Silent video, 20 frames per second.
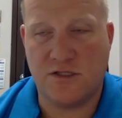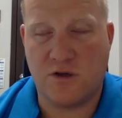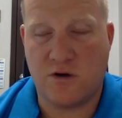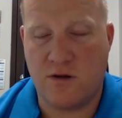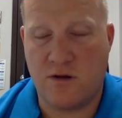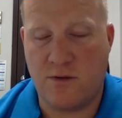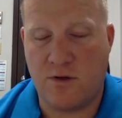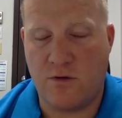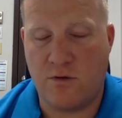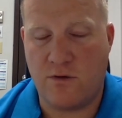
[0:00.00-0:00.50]
It's
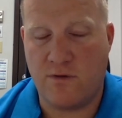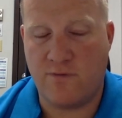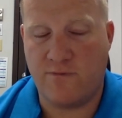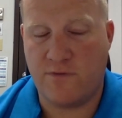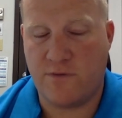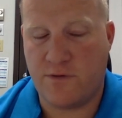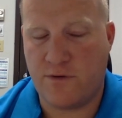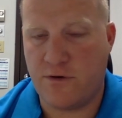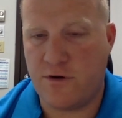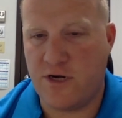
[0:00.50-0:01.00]
already been
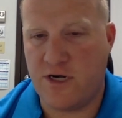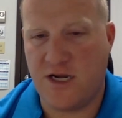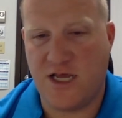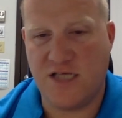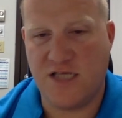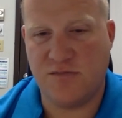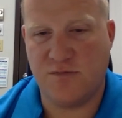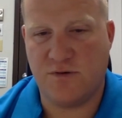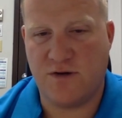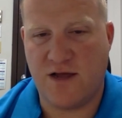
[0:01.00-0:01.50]
going for 30
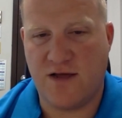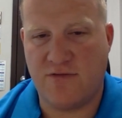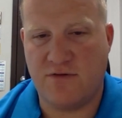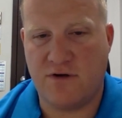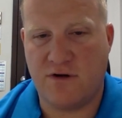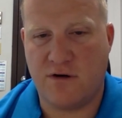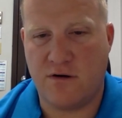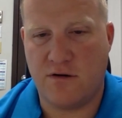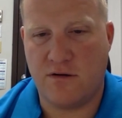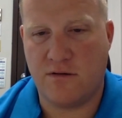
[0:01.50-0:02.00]
days, but
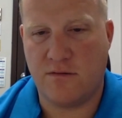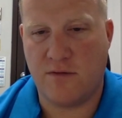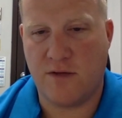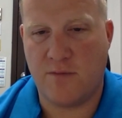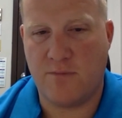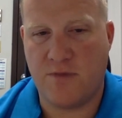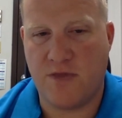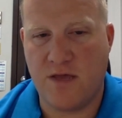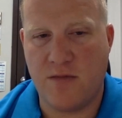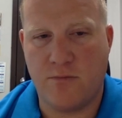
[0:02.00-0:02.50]
haven't heard
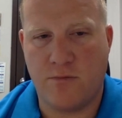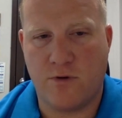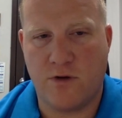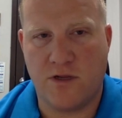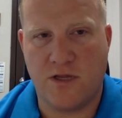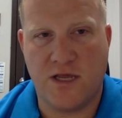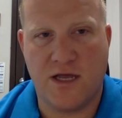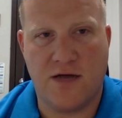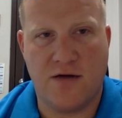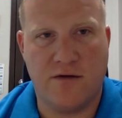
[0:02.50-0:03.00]
a peep
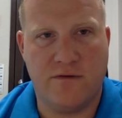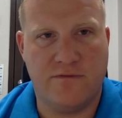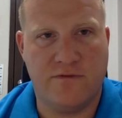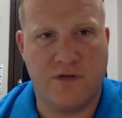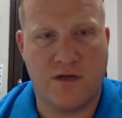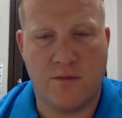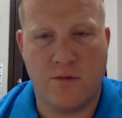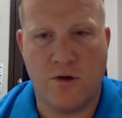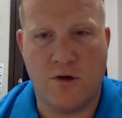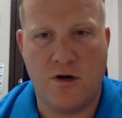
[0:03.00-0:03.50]
really out
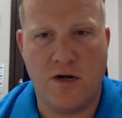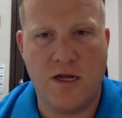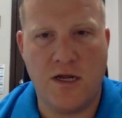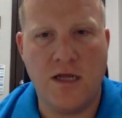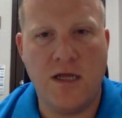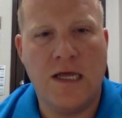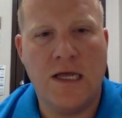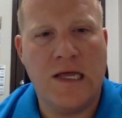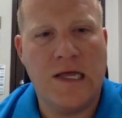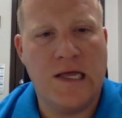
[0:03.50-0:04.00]
of the
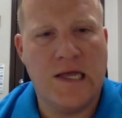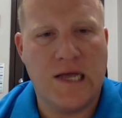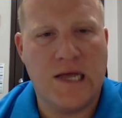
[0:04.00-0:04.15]
community.